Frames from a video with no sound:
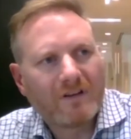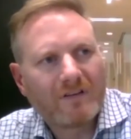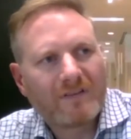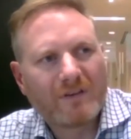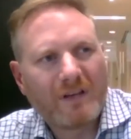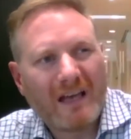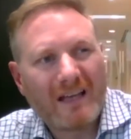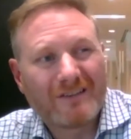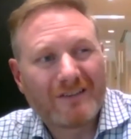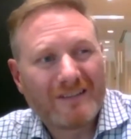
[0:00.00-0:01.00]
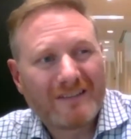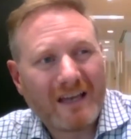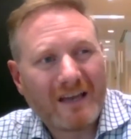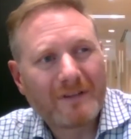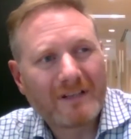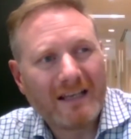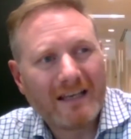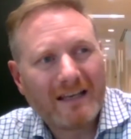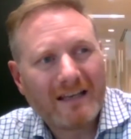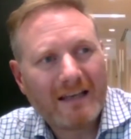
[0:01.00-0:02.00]
So yeah, there is definitely
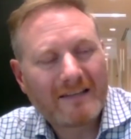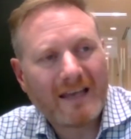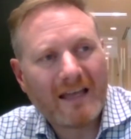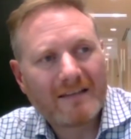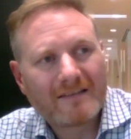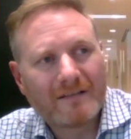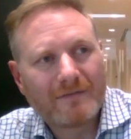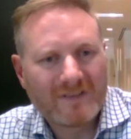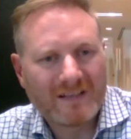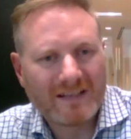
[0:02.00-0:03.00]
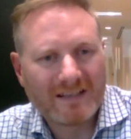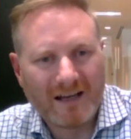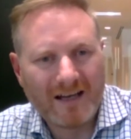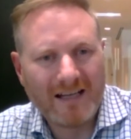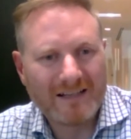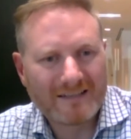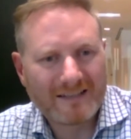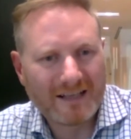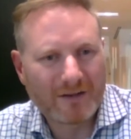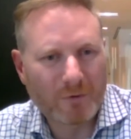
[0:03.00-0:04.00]
a sense of Silicon Island,
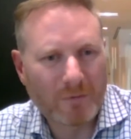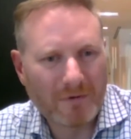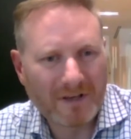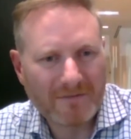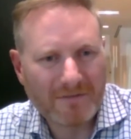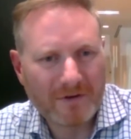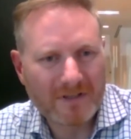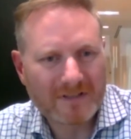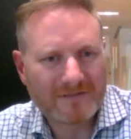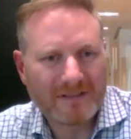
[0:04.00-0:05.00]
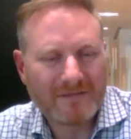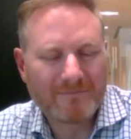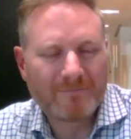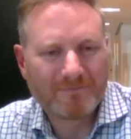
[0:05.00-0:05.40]
Silicon Republic, if you want. Yeah.